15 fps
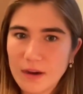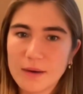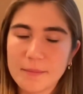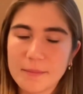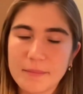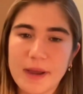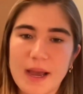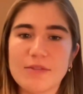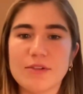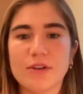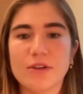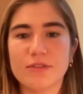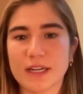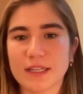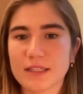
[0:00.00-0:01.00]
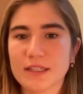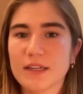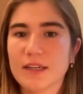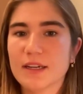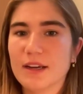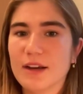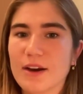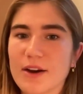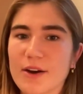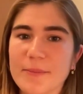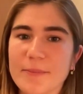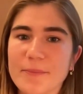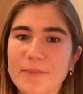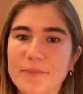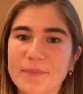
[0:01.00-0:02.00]
have an effect
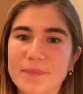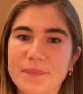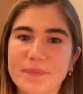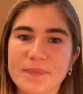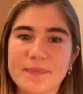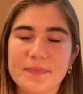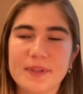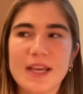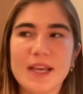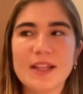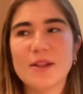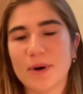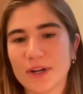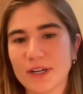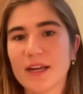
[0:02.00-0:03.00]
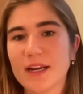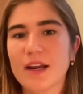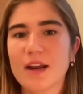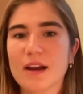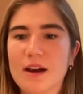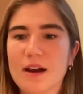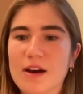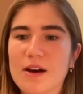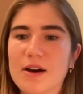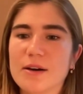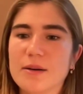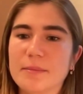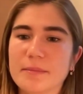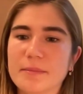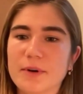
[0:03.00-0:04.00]
in the body,
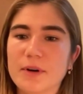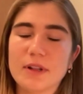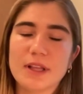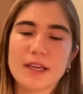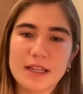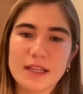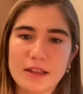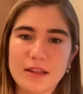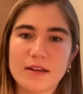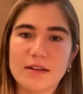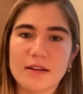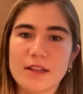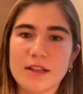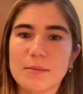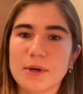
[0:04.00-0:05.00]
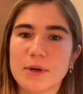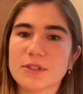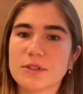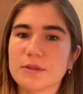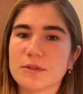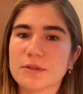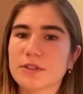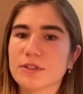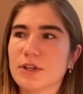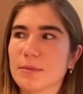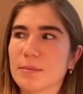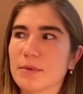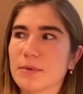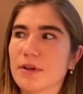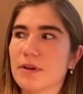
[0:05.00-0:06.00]
or like in the muscle to
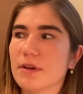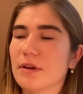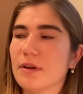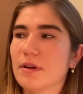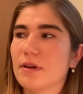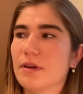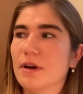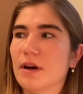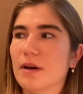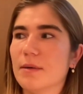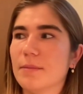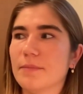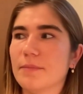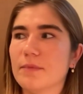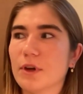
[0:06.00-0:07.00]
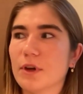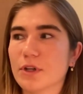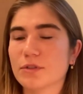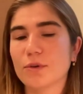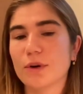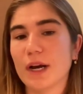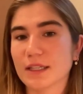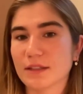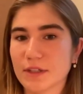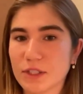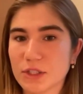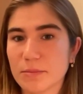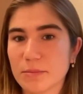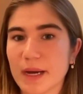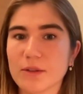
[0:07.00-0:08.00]
stop the DOX4
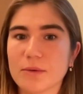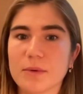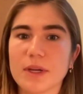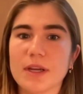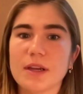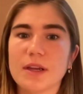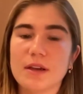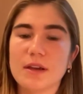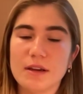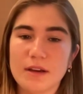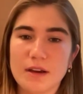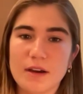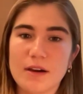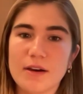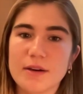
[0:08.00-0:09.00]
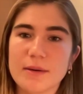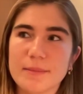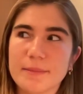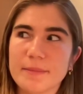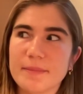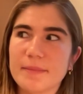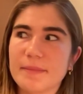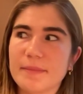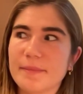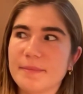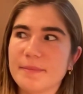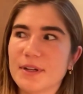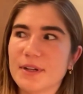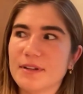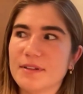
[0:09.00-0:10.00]
activation pathway.
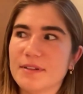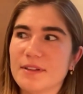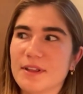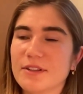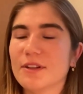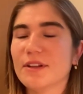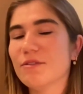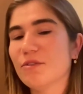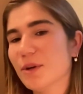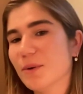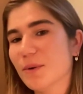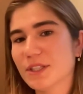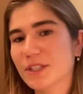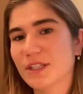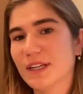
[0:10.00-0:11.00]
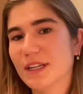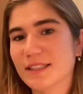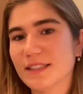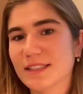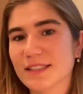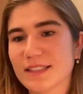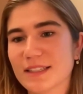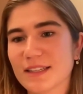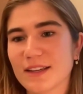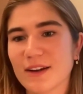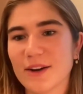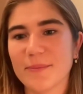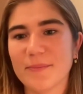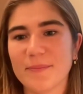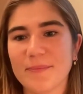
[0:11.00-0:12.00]
But the delivery question is
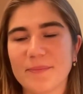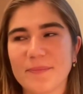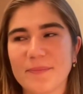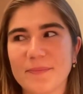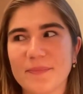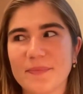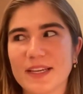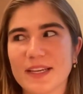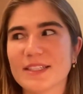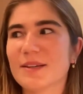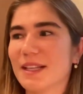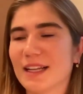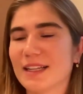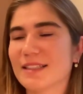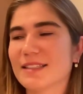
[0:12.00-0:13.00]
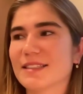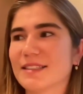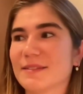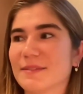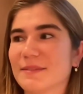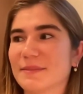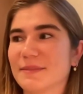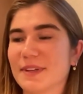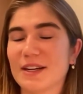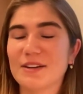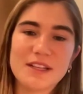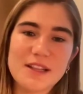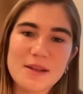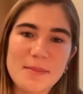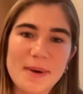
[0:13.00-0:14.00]
something that's kind
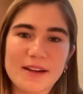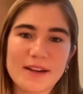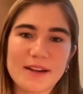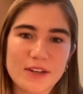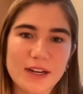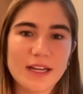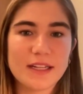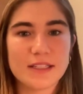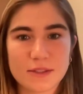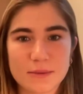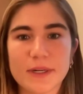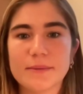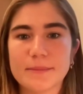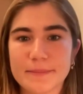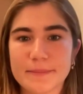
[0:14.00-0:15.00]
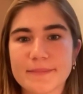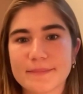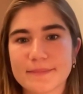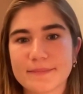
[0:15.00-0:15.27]
of in the back of our heads as well.